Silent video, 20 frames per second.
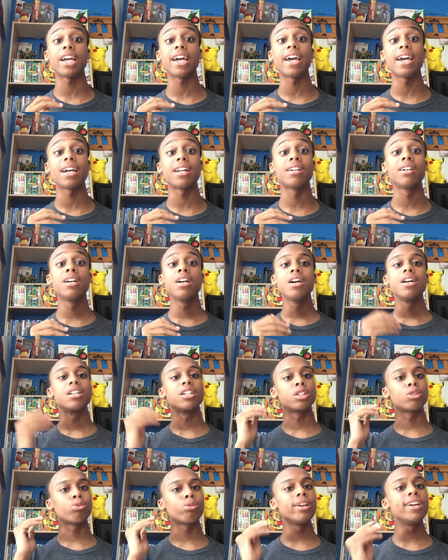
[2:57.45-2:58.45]
And
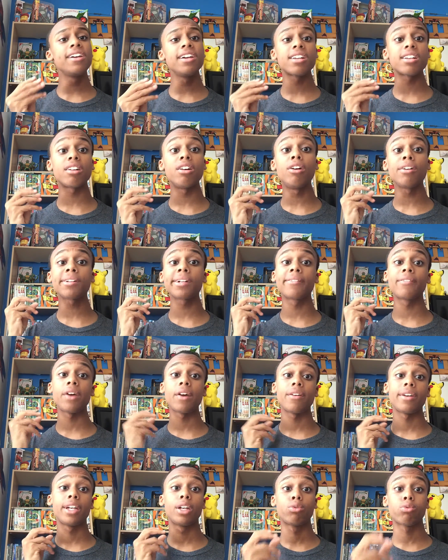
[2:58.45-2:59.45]
the 3D is also
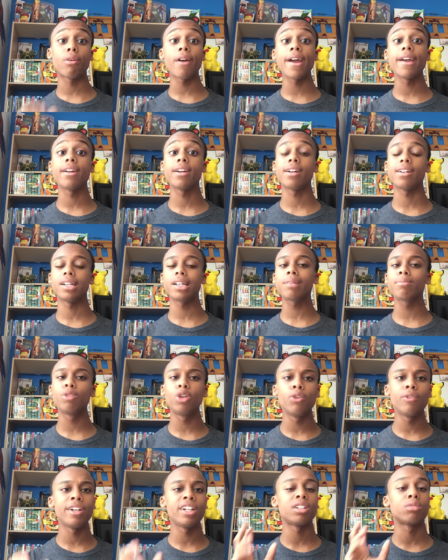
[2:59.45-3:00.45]
very great. And this
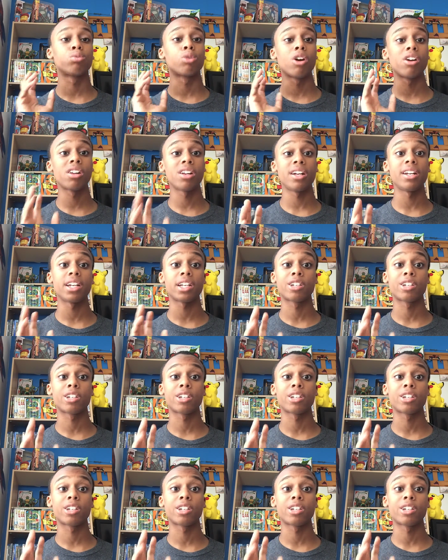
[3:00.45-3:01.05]
movie is worth seeing in